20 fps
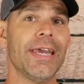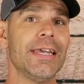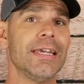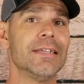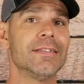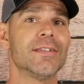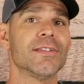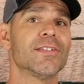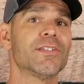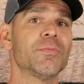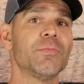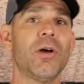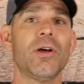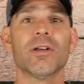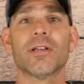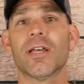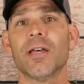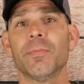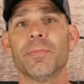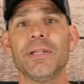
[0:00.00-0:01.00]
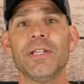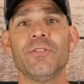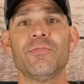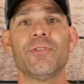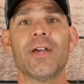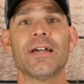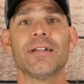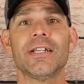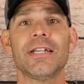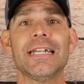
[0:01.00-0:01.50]
is a small company
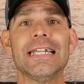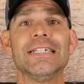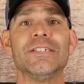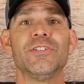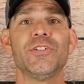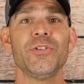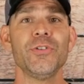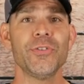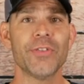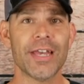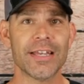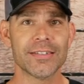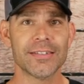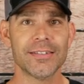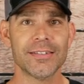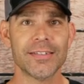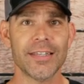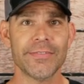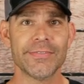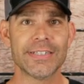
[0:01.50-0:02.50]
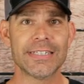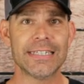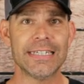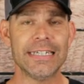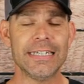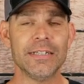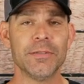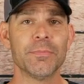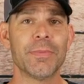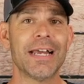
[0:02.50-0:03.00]
founded in
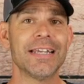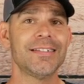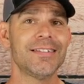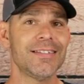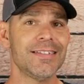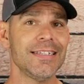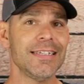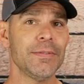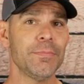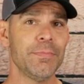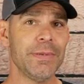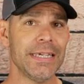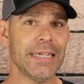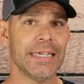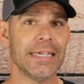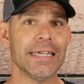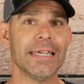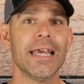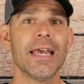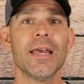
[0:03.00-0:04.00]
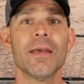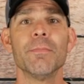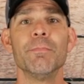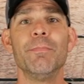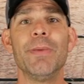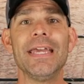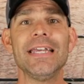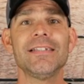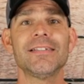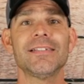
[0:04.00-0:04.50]
2017 by CB
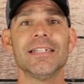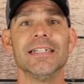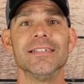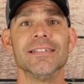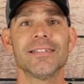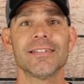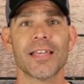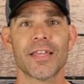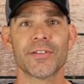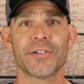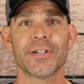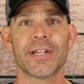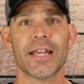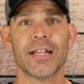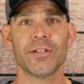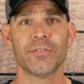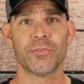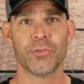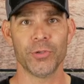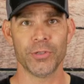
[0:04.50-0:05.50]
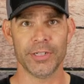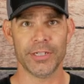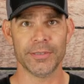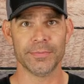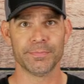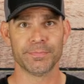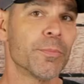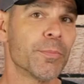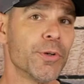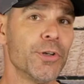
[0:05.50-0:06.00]
based in Southern California.
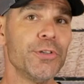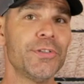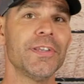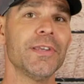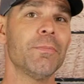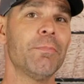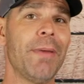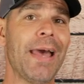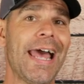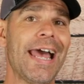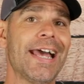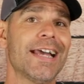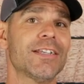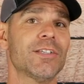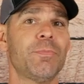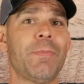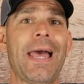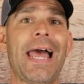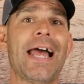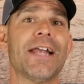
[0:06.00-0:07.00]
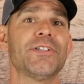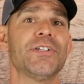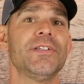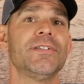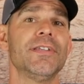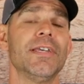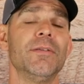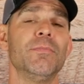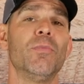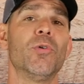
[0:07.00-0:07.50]
Producing bags, patches,
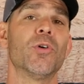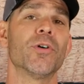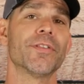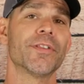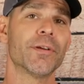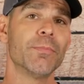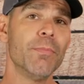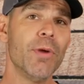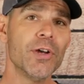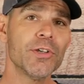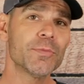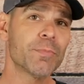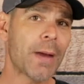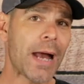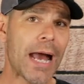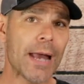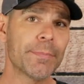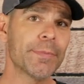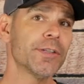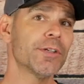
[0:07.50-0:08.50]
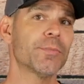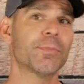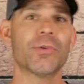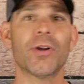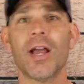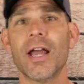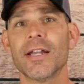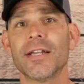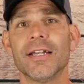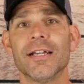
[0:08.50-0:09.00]
and more, their most popular
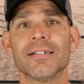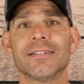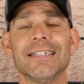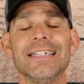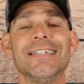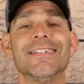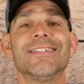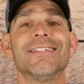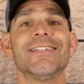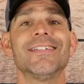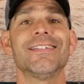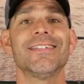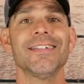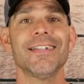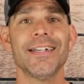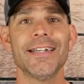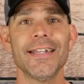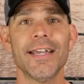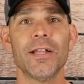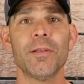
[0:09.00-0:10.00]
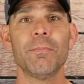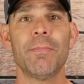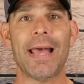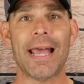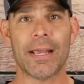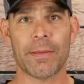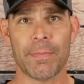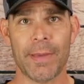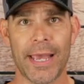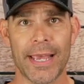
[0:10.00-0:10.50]
product is the Citadel
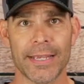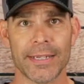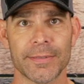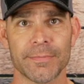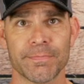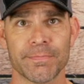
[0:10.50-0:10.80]
backpack.